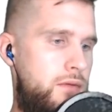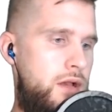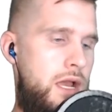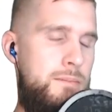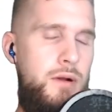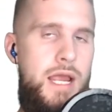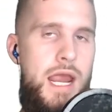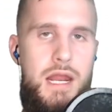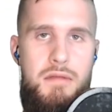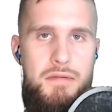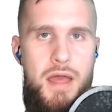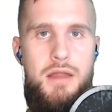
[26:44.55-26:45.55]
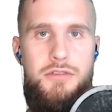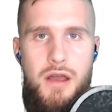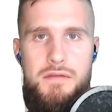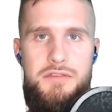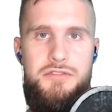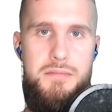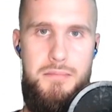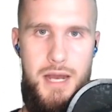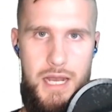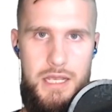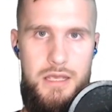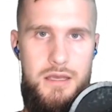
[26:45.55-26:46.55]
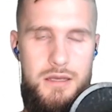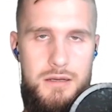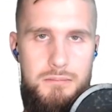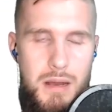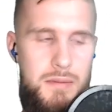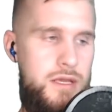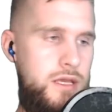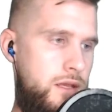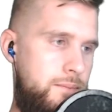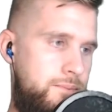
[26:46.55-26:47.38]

implicating that that's obviously my public key.